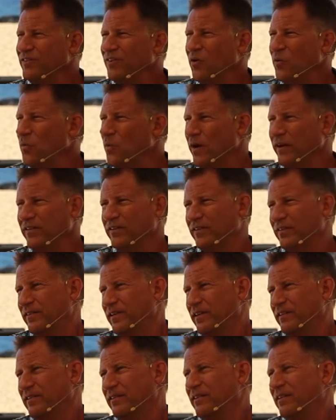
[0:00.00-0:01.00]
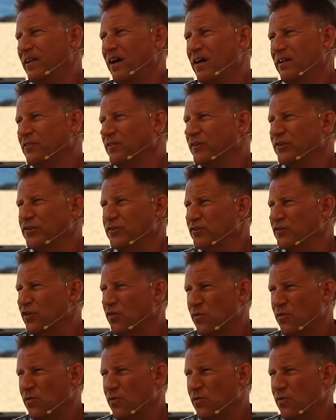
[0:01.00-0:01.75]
no wonder that non Christians